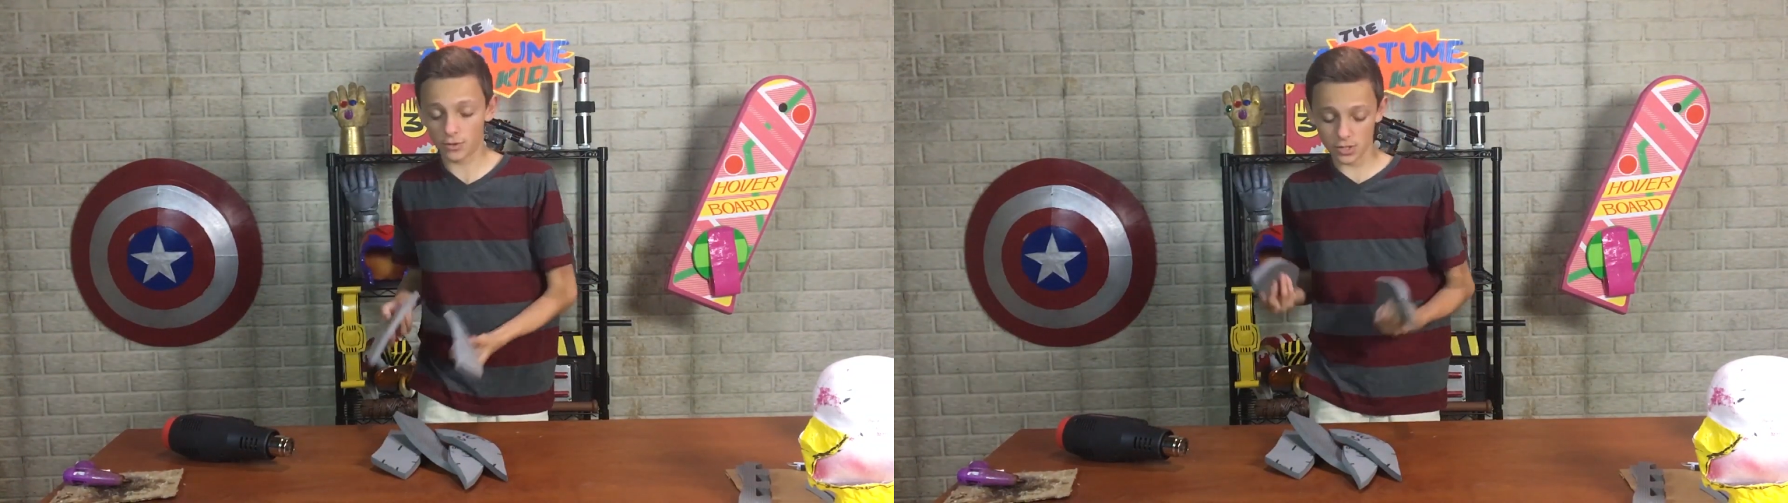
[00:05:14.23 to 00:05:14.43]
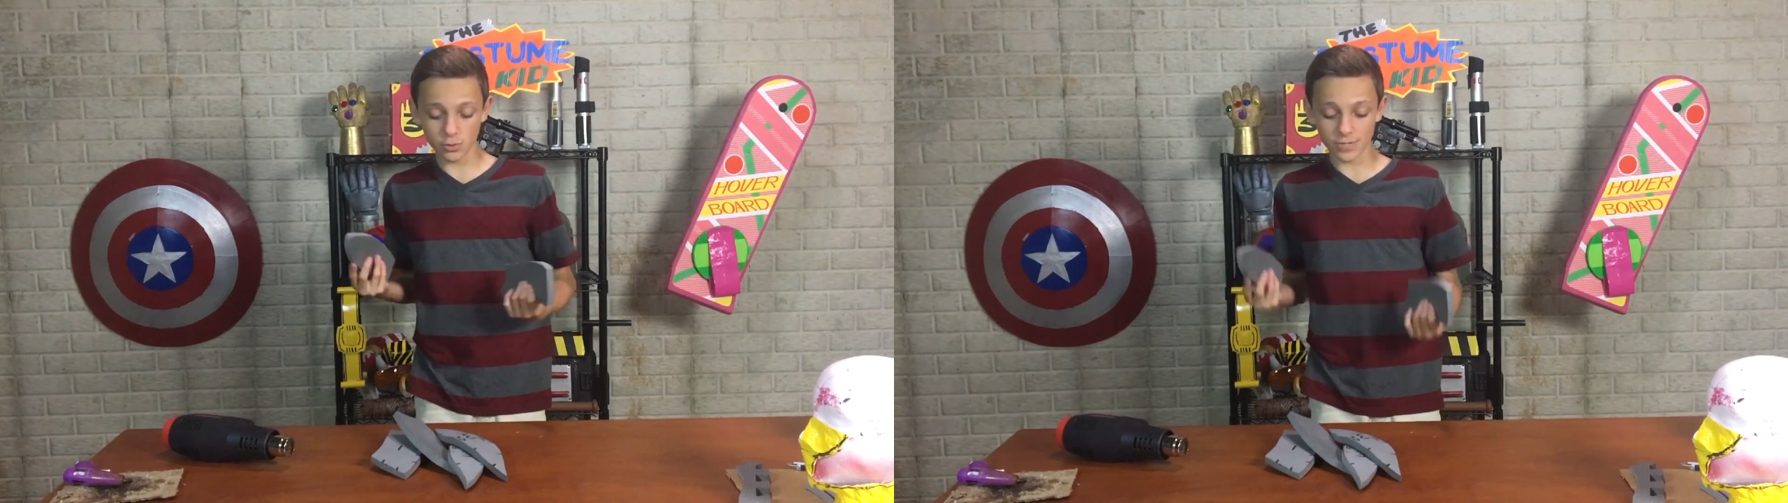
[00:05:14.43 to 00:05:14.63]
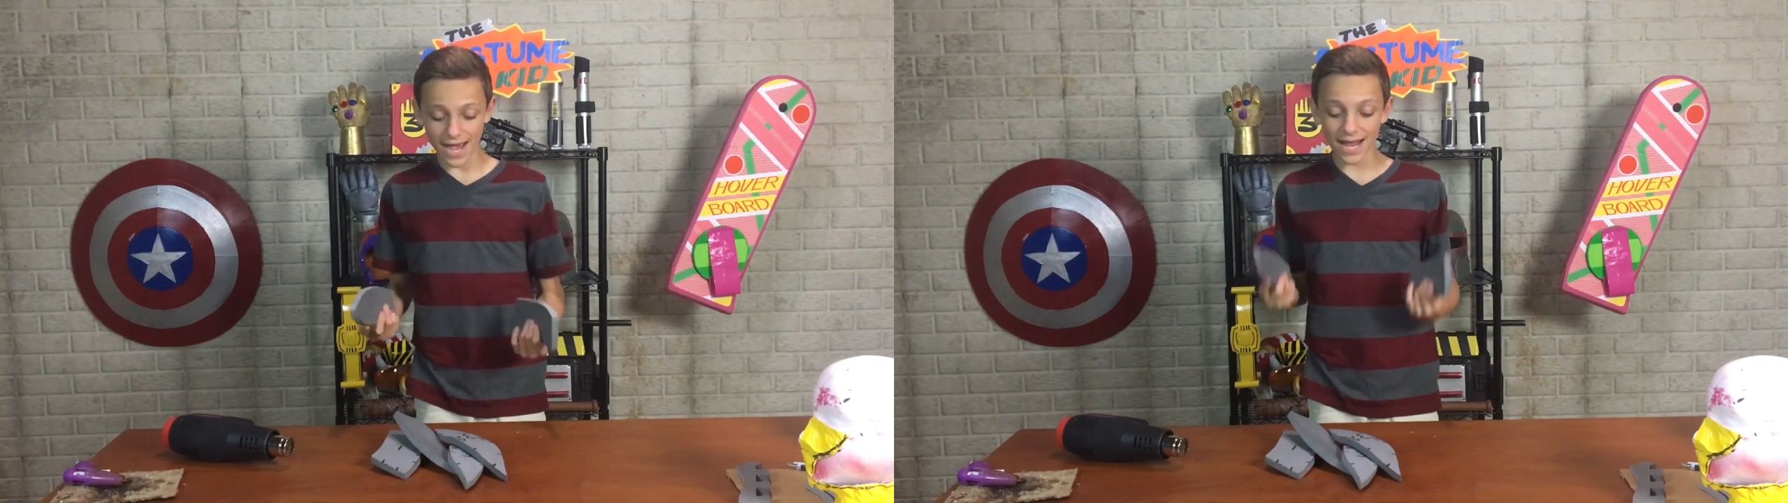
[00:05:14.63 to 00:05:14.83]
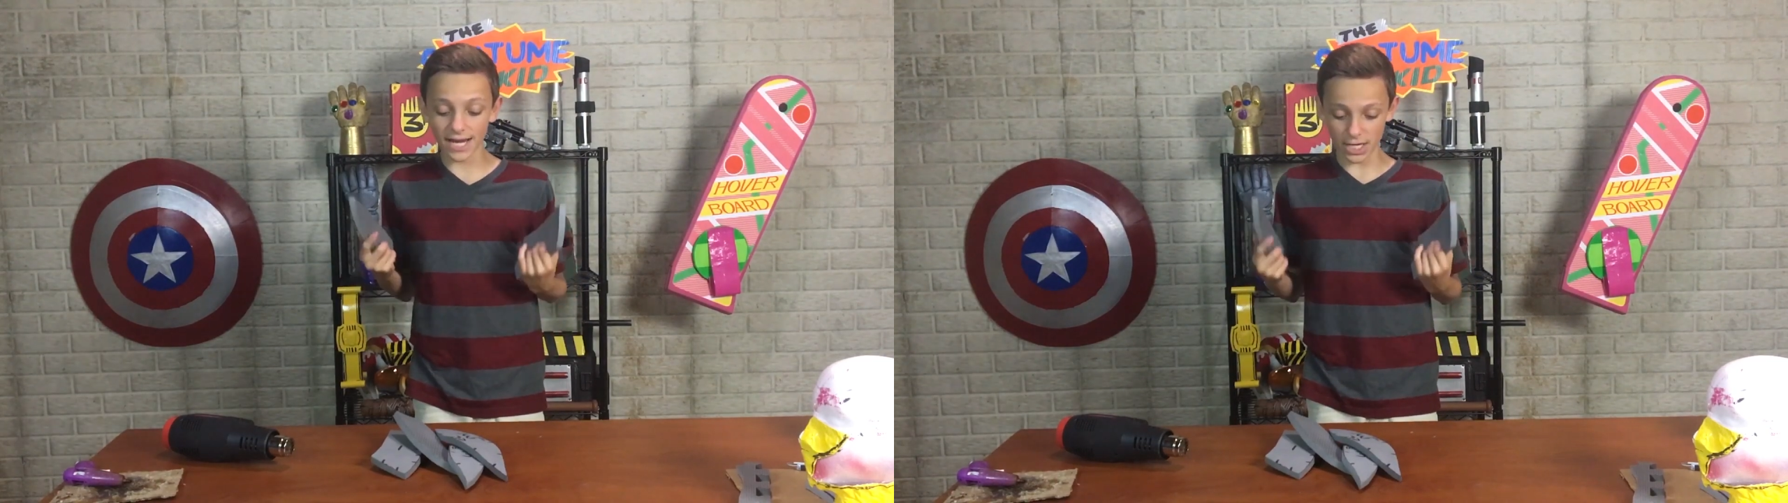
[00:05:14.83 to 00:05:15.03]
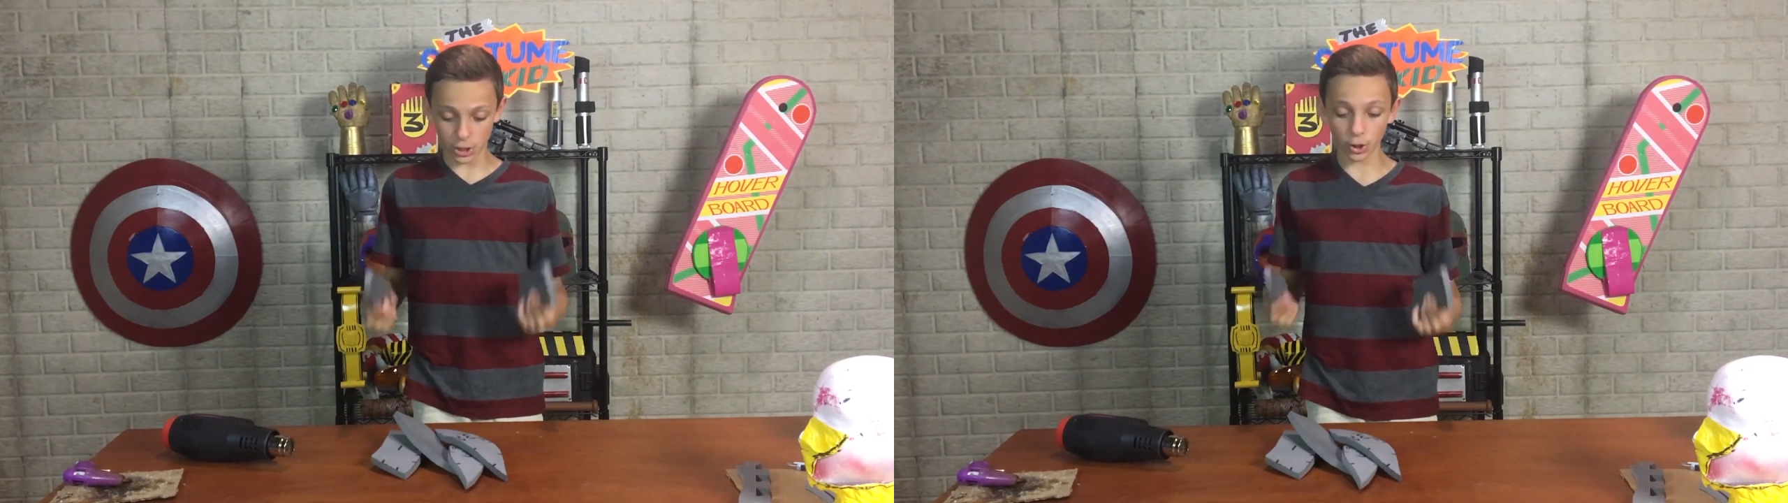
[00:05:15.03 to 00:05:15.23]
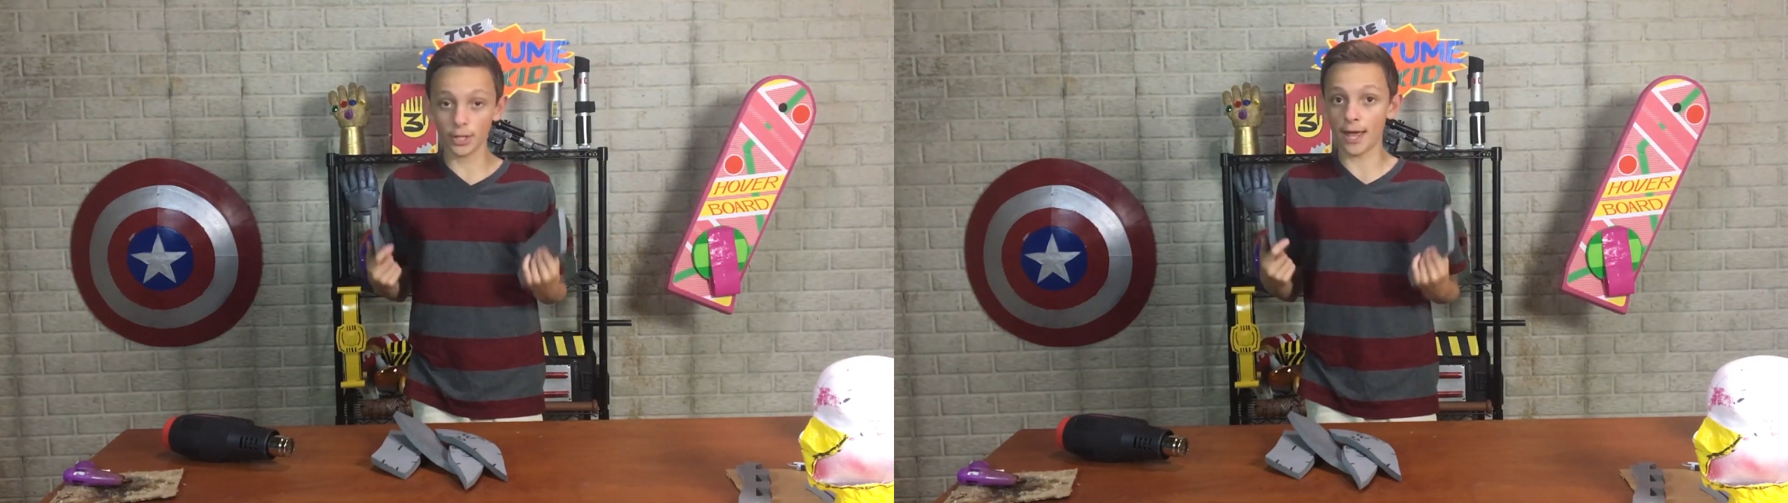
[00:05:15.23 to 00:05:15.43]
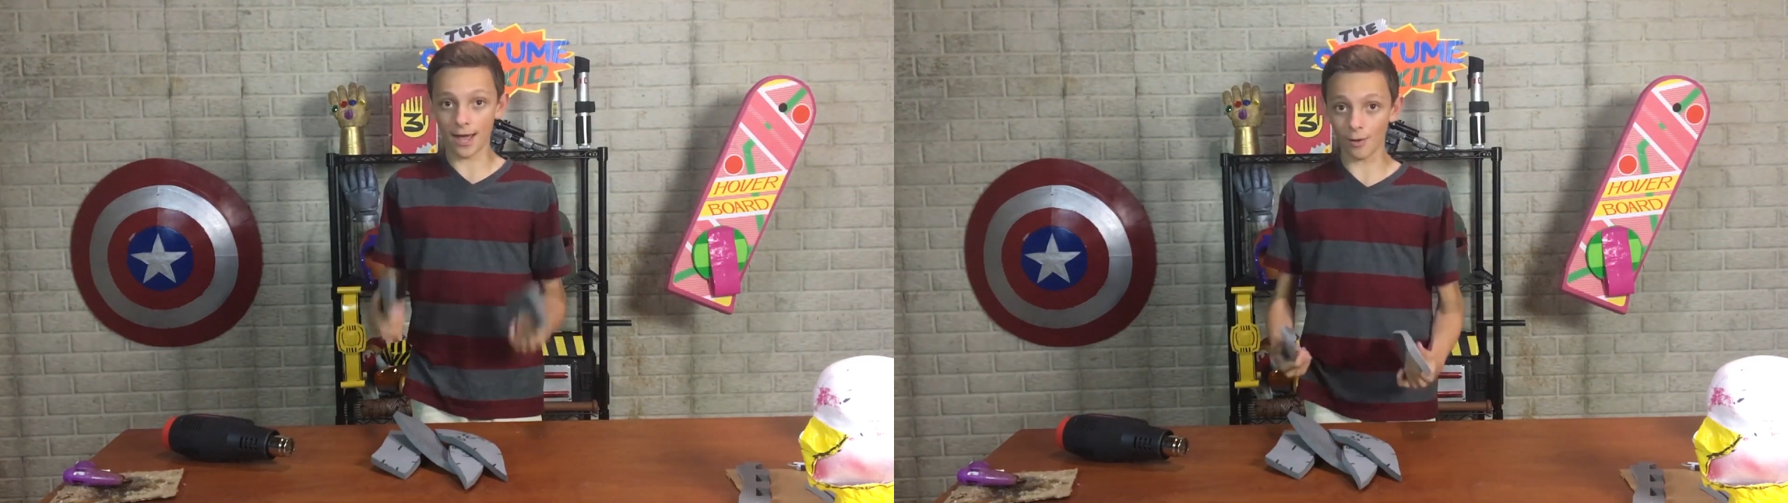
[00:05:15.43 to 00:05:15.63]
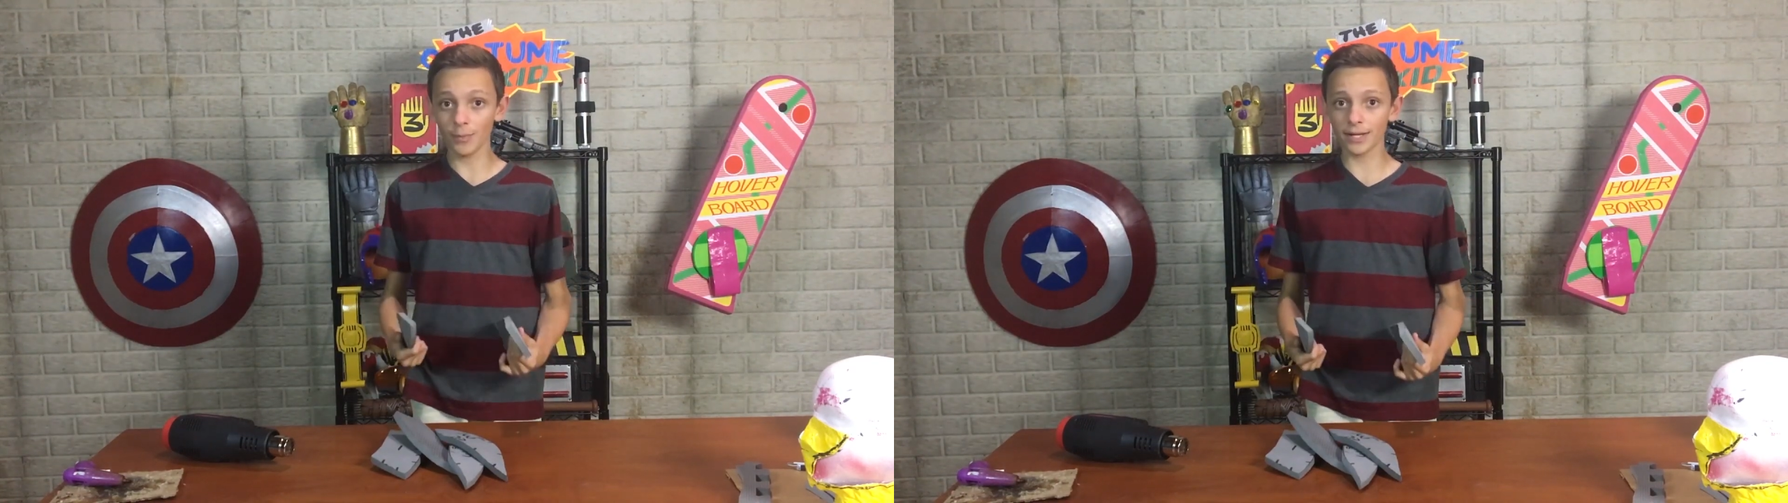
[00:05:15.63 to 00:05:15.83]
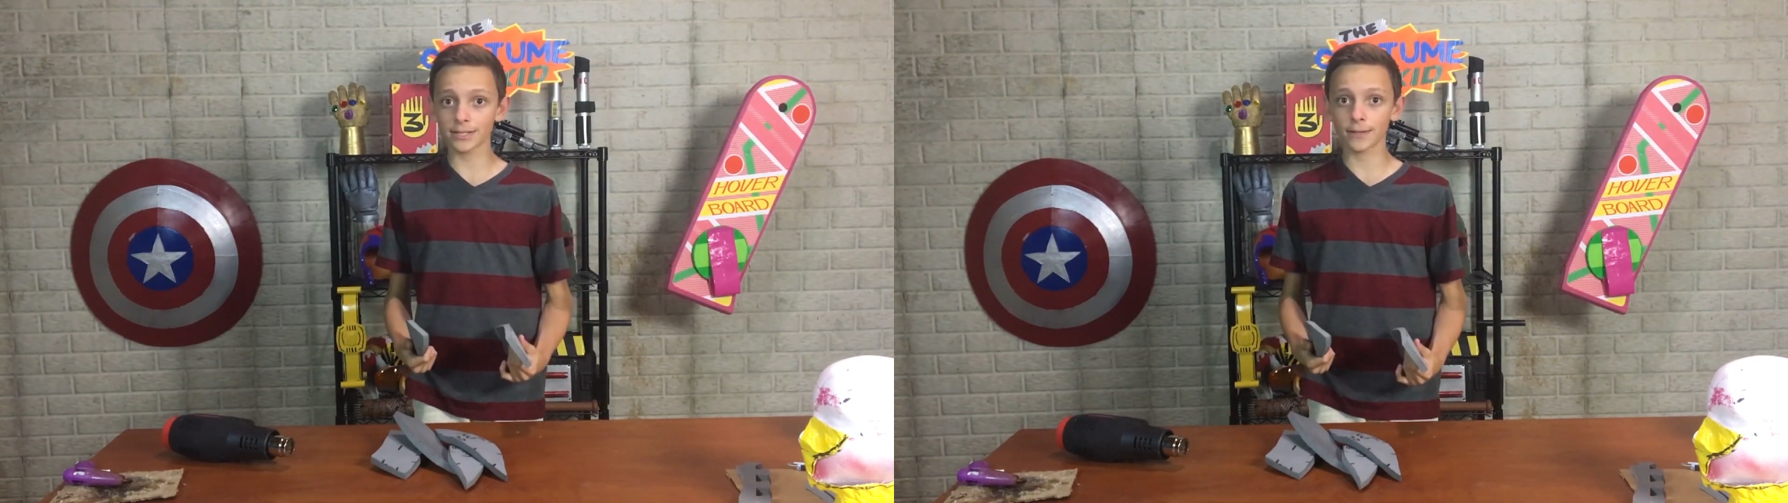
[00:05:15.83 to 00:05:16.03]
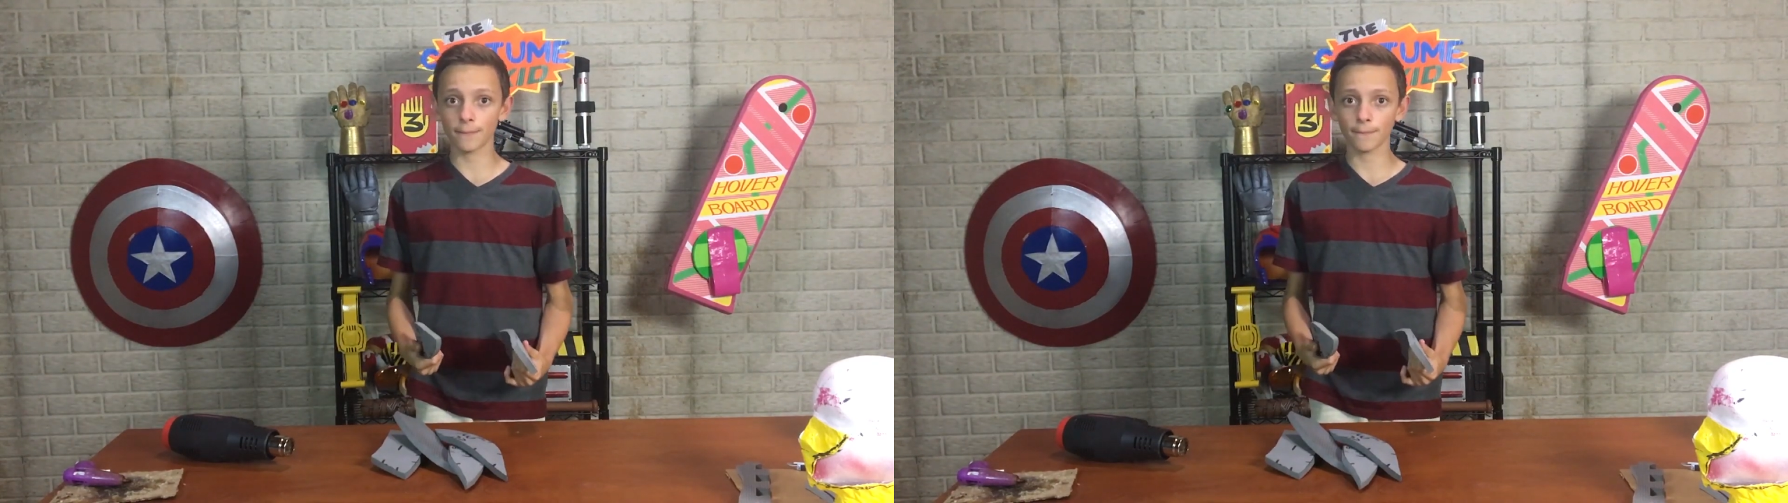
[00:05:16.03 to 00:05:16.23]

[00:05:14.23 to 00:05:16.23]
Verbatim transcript: so that you get a good helmet.